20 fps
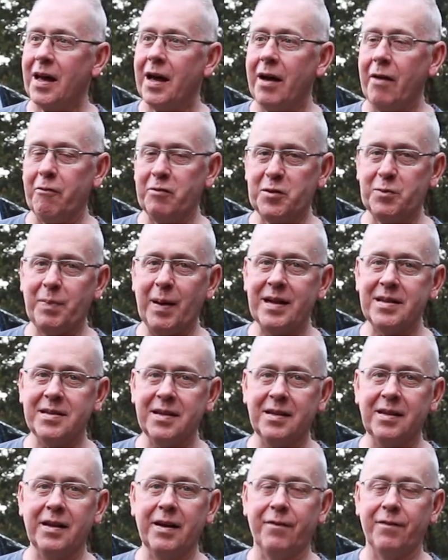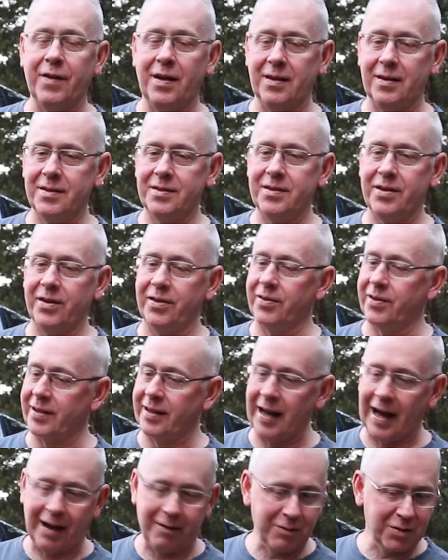was basically a volunteer. The
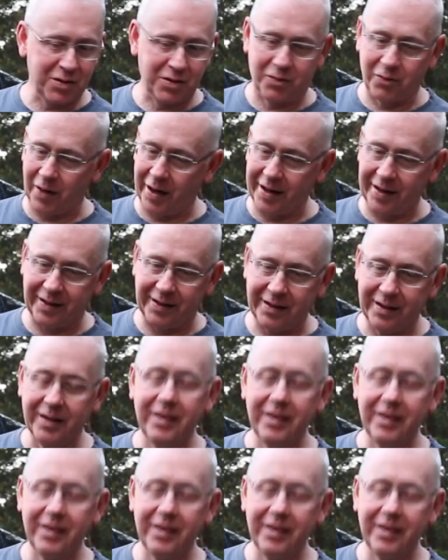guy was great.